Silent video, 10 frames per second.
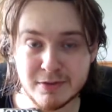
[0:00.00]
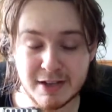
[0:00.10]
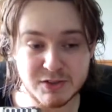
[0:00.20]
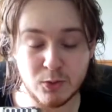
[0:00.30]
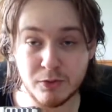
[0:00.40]

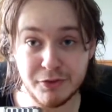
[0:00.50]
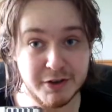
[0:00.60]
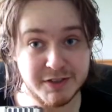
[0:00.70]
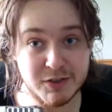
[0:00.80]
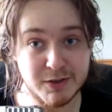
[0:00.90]
That's all
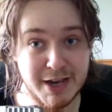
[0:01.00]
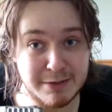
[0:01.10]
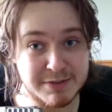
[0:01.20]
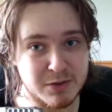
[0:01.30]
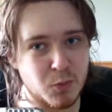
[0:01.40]
32
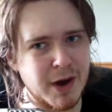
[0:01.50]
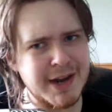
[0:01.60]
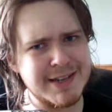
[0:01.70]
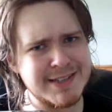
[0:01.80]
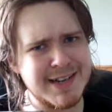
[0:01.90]
games. And why
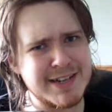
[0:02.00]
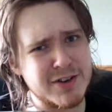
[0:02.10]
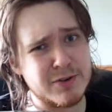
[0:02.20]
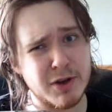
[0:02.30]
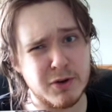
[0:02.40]
is it I
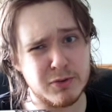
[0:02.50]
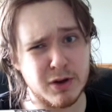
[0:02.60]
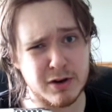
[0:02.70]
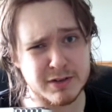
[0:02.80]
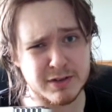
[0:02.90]
don't own
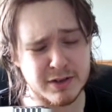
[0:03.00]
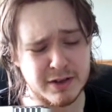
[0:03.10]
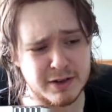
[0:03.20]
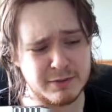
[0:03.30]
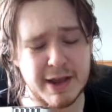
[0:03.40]

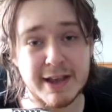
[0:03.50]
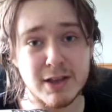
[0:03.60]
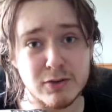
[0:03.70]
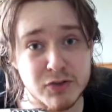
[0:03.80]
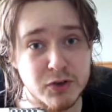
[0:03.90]

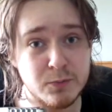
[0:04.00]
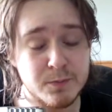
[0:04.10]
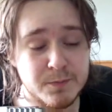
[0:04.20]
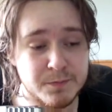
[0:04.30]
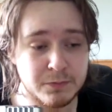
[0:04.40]
Halo 2?
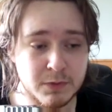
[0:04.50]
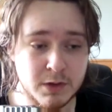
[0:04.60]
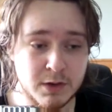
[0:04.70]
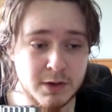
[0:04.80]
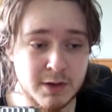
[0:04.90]

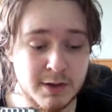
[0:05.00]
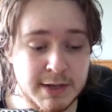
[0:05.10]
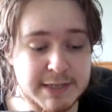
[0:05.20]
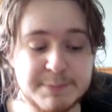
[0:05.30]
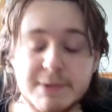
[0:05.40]

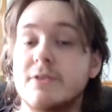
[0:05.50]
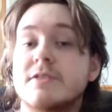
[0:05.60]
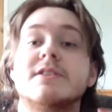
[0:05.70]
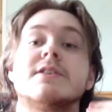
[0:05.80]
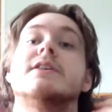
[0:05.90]
It's
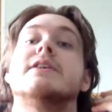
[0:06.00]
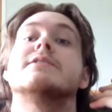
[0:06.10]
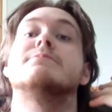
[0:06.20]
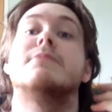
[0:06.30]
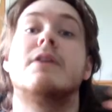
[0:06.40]
because as
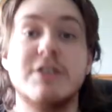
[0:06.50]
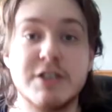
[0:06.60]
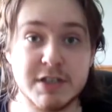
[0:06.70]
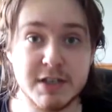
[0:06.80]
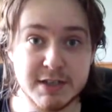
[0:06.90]

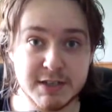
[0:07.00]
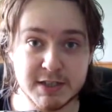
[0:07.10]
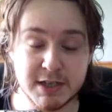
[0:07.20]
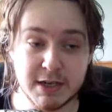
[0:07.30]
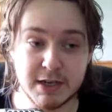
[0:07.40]
much
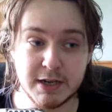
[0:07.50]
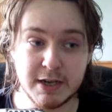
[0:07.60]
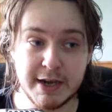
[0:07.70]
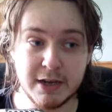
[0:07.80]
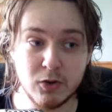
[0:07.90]
as
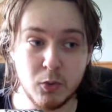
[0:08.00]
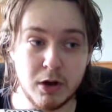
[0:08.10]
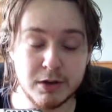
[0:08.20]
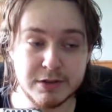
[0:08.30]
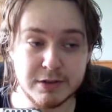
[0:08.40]
Halo
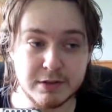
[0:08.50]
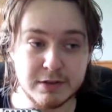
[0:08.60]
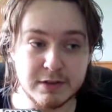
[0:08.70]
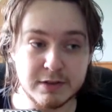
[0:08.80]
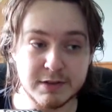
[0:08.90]
1
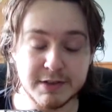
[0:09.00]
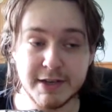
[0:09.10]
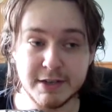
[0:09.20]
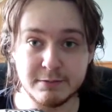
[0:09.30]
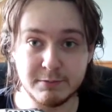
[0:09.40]

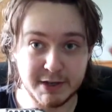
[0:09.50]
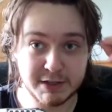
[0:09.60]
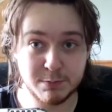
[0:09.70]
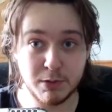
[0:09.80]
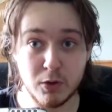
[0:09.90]
did
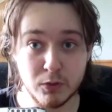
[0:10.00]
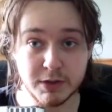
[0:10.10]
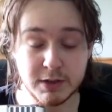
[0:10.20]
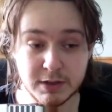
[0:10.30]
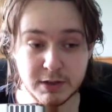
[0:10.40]
explode,
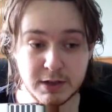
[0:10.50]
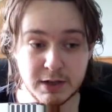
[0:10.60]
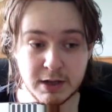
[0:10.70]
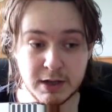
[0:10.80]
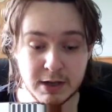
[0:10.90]

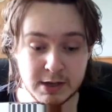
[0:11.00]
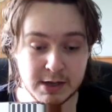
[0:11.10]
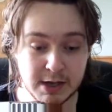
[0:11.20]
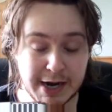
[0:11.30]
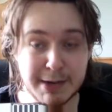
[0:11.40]

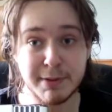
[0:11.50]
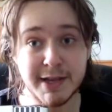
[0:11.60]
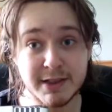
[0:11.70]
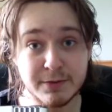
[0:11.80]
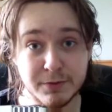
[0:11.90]
I
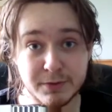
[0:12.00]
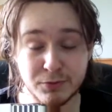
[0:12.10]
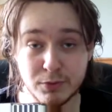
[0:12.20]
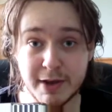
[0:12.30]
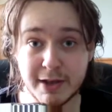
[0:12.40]
played
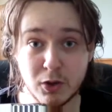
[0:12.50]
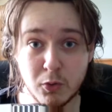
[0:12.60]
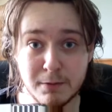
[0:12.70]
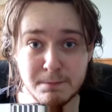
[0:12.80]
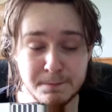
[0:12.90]
through Halo 1.